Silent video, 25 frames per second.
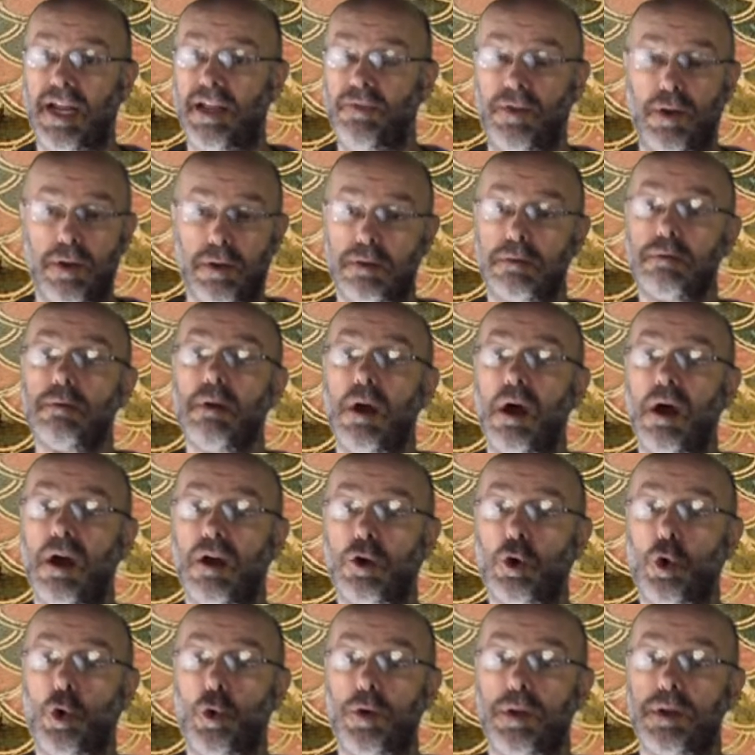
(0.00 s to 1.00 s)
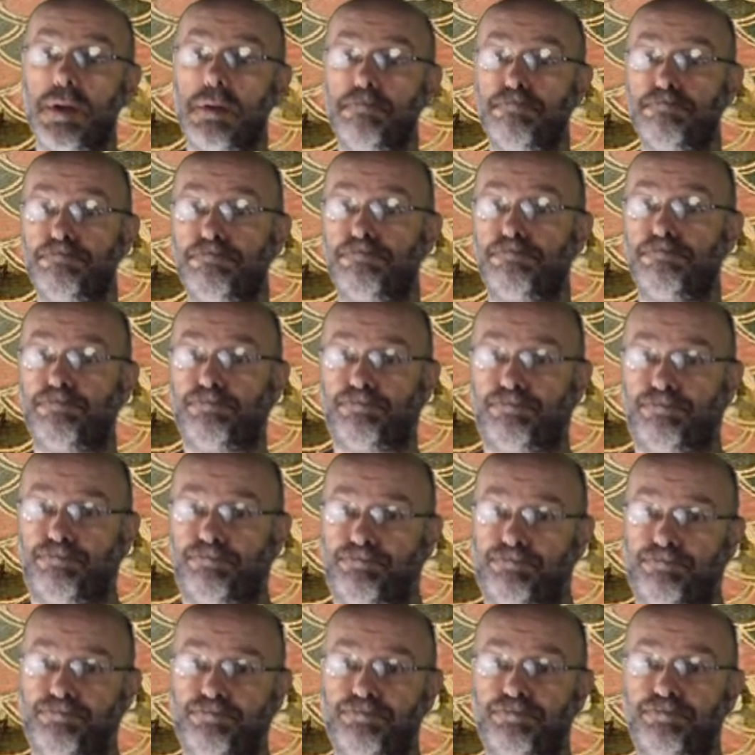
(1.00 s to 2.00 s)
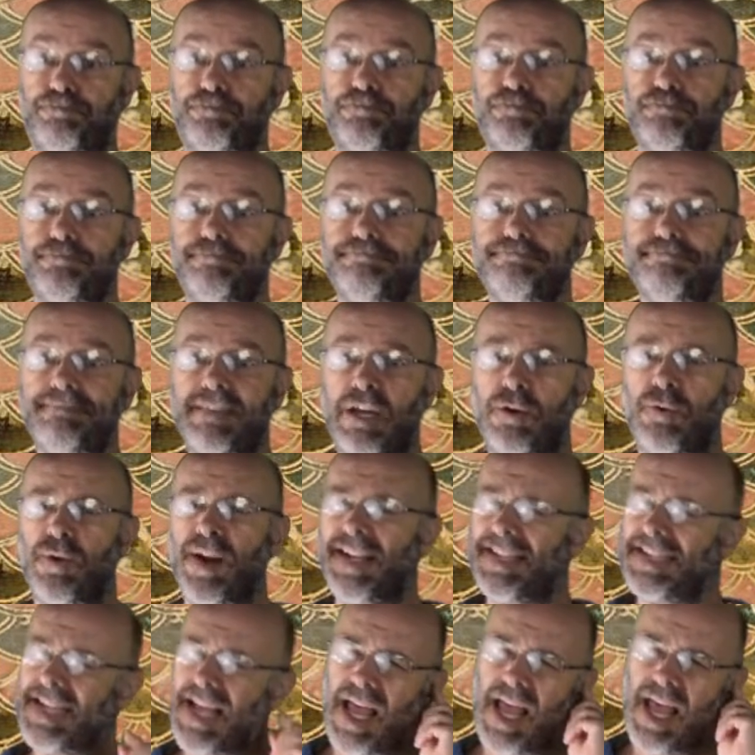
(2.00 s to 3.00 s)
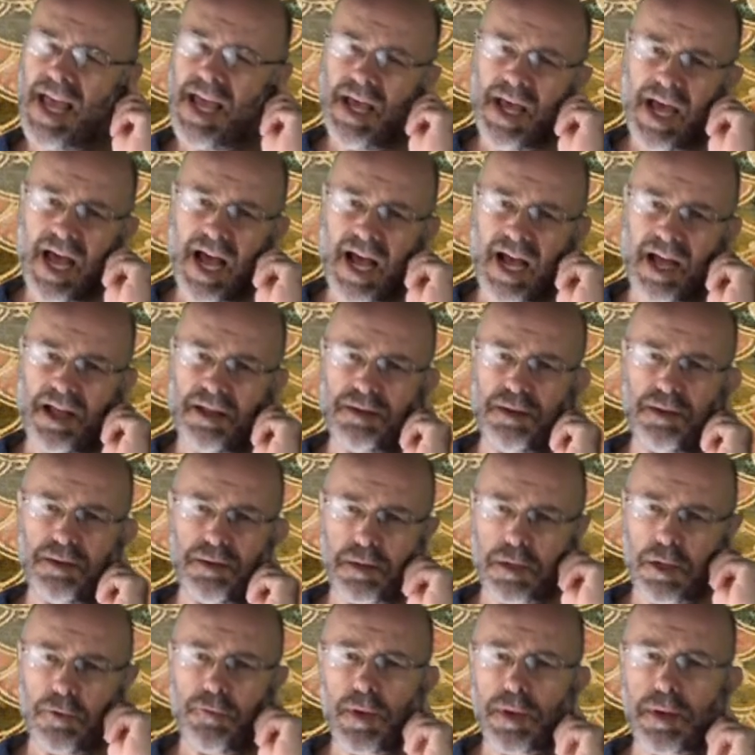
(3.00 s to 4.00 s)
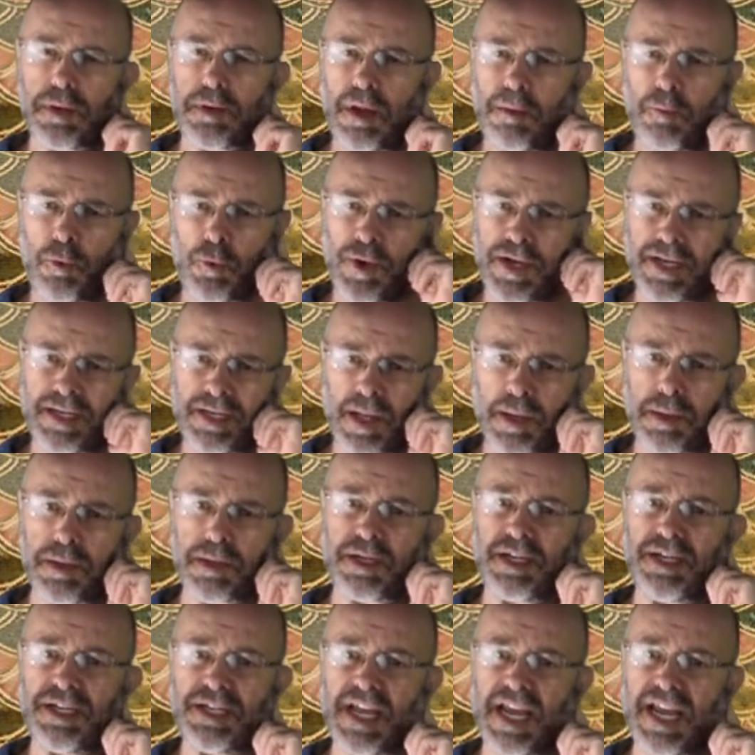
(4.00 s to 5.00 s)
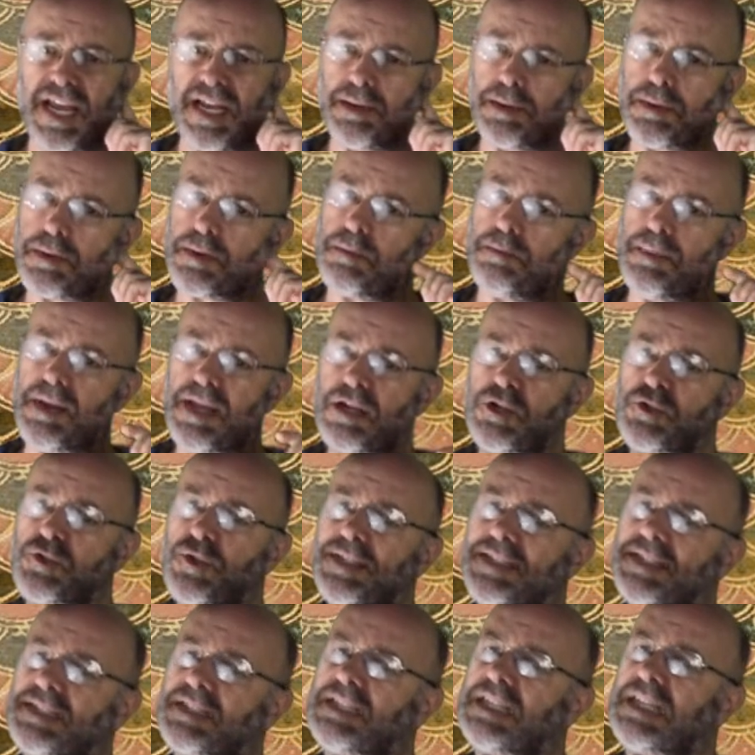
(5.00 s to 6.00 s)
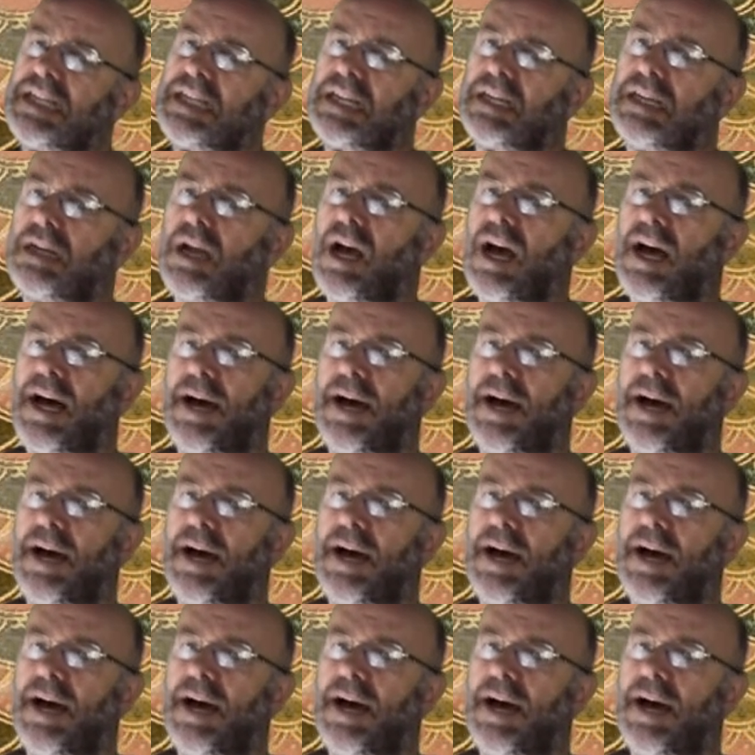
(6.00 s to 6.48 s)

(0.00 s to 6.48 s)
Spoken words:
in this course. All right. So the summary does contain some interesting